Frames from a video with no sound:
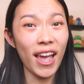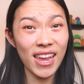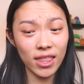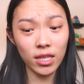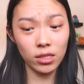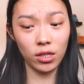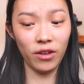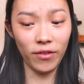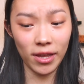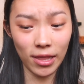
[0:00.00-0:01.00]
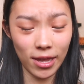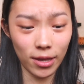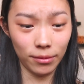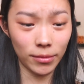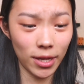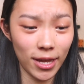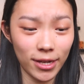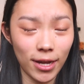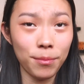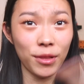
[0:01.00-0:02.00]
I hate this stuff. I get
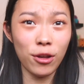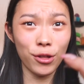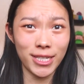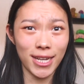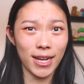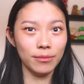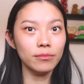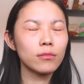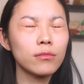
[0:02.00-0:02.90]
it, I blink all the time.